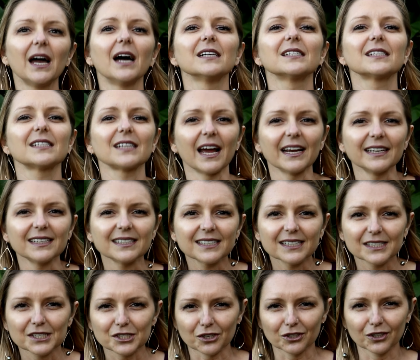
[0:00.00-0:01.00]

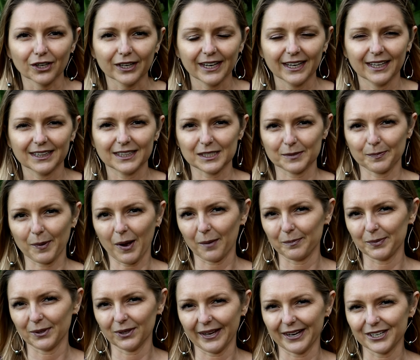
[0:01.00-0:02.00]
Scientists are looking at this
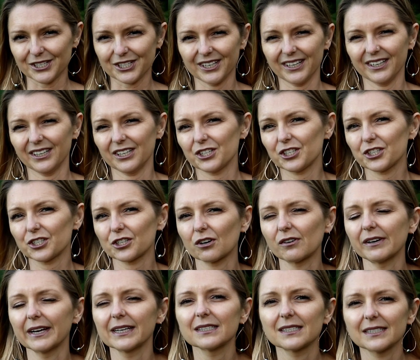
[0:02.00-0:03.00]
population and
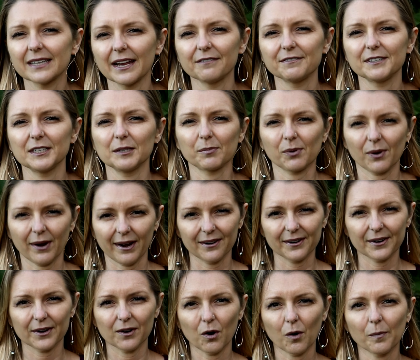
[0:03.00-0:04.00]
ensuring safety
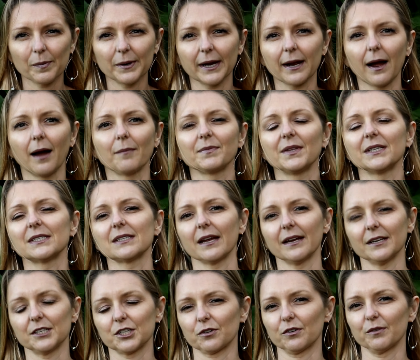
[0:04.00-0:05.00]
prior to opening up this
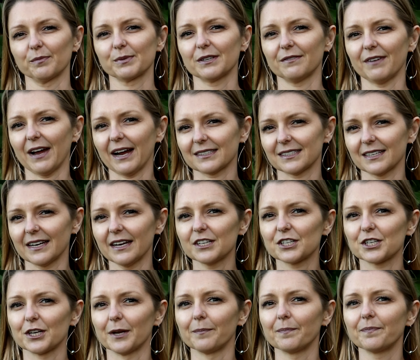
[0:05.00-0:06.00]
age group to
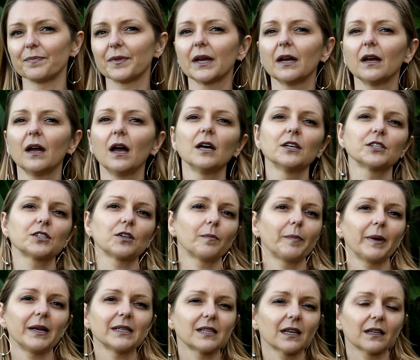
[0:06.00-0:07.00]
vaccination. So
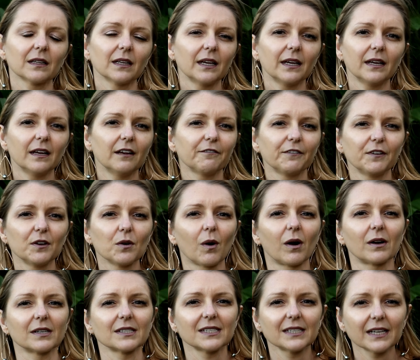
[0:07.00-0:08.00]
basically, if you
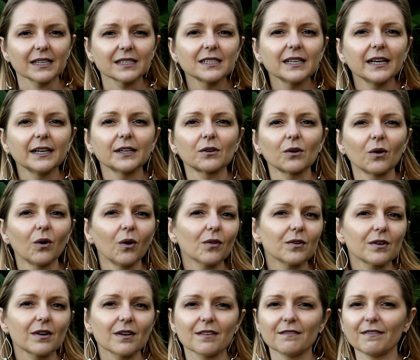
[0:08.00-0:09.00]
are 16 or
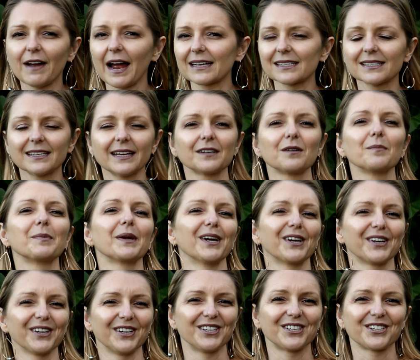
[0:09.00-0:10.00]
older, the vaccine will be a
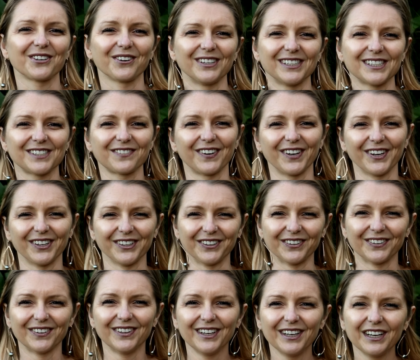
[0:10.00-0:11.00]
good choice for
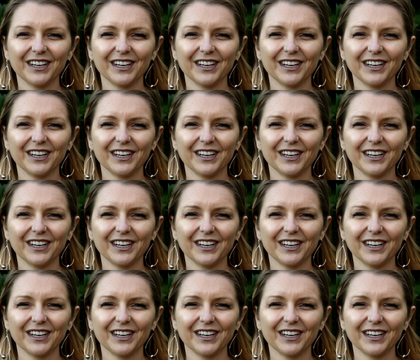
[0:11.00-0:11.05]
you.